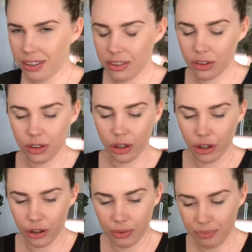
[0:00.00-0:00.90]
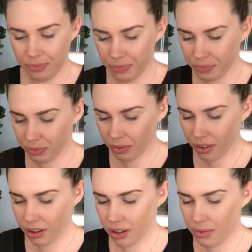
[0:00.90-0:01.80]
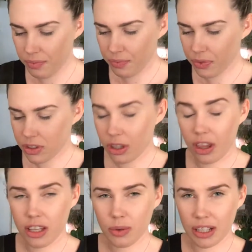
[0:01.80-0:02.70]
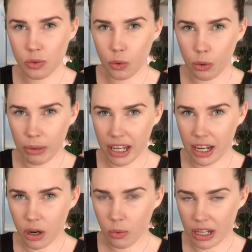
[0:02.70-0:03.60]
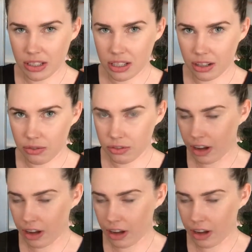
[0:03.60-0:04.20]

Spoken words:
So good. So these ones will be, once they've